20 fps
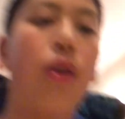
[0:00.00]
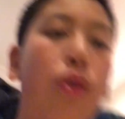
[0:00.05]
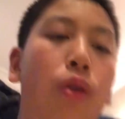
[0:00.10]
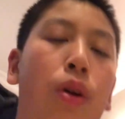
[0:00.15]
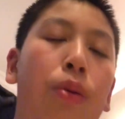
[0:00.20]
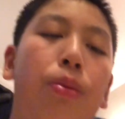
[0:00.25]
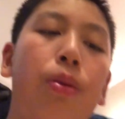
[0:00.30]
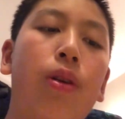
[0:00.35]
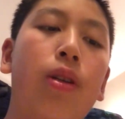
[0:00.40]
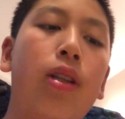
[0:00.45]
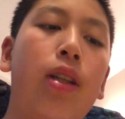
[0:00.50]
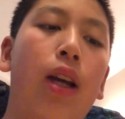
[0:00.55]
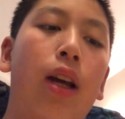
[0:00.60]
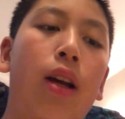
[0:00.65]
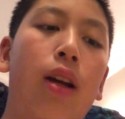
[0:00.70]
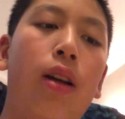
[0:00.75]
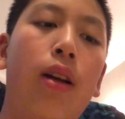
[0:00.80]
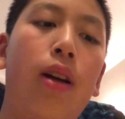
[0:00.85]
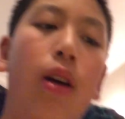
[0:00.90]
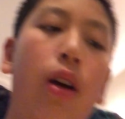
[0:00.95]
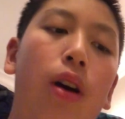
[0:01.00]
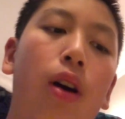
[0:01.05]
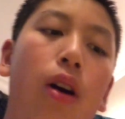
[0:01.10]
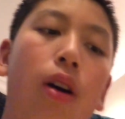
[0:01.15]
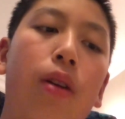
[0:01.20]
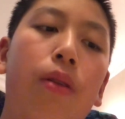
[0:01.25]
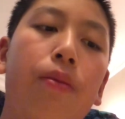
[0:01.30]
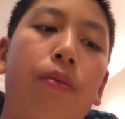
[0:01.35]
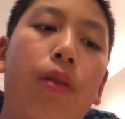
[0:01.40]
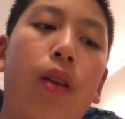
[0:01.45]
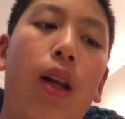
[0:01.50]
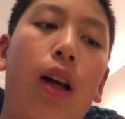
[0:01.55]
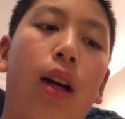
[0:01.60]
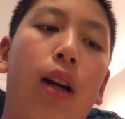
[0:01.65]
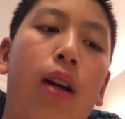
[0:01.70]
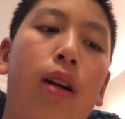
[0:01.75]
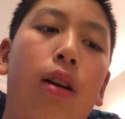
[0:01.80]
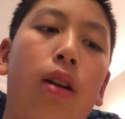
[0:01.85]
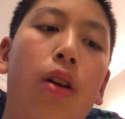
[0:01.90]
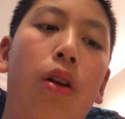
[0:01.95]
3%,
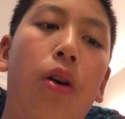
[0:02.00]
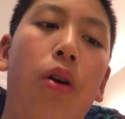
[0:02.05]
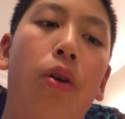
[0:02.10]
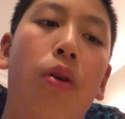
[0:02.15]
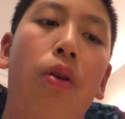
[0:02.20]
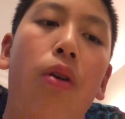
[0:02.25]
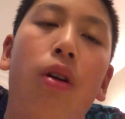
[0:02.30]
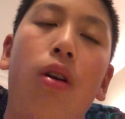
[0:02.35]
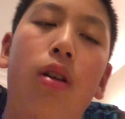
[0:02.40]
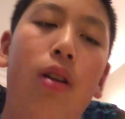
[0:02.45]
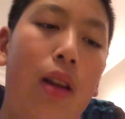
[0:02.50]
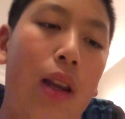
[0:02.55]
lower,